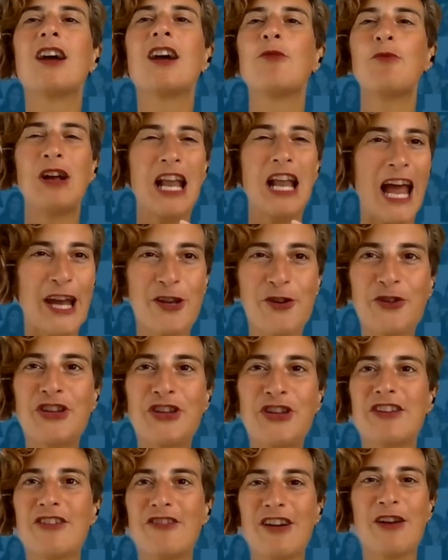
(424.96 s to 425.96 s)
Well, I know
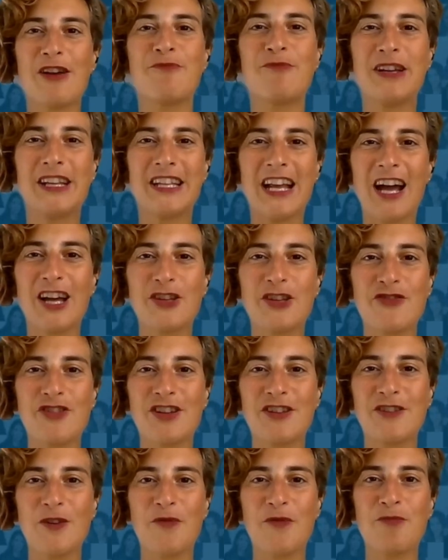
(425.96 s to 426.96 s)
that there have been
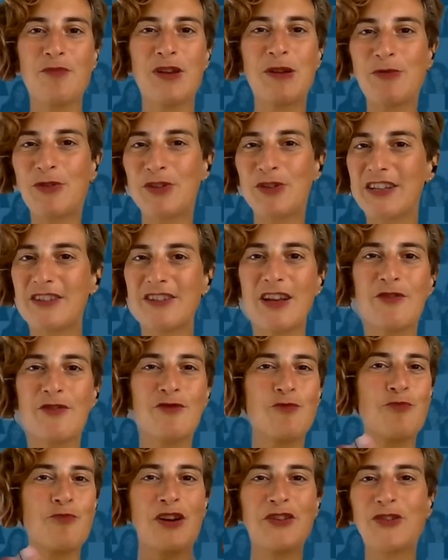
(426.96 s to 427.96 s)
hundreds of people that have
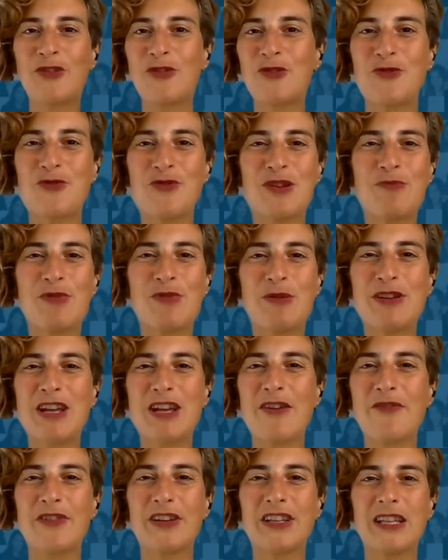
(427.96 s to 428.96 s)
passed through
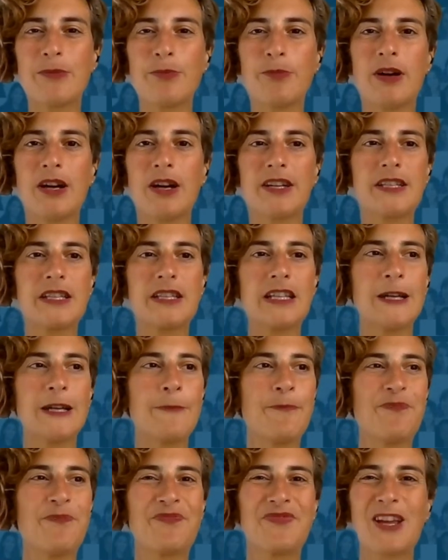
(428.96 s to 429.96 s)
ebbf in the past
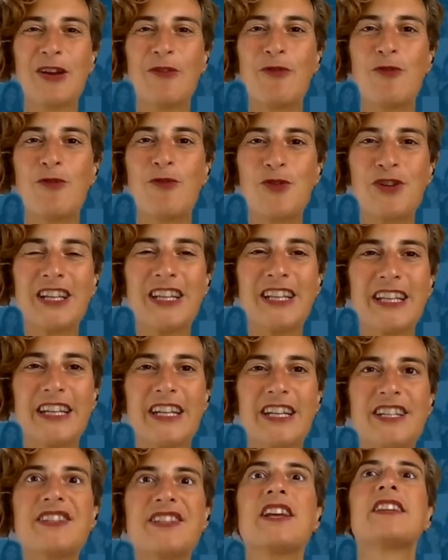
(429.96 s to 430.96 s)
14
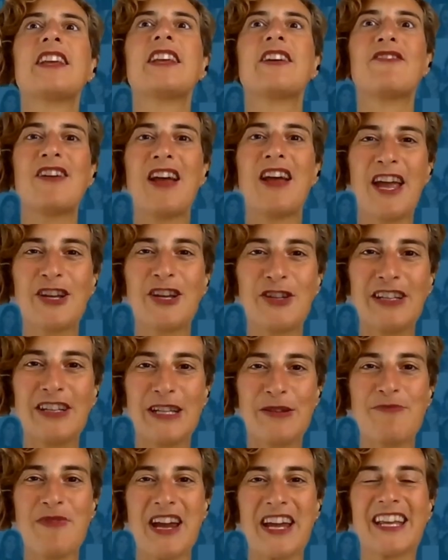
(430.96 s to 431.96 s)
years that have
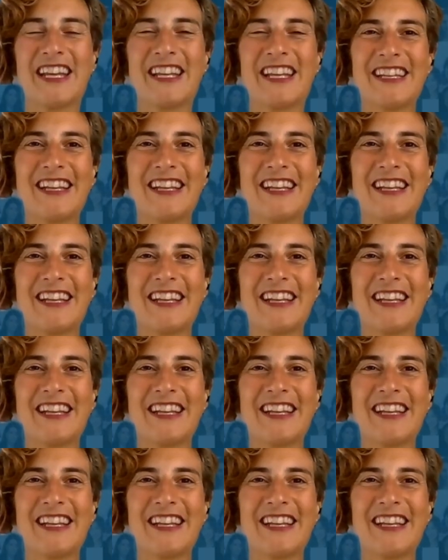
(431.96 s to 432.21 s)
actually made it.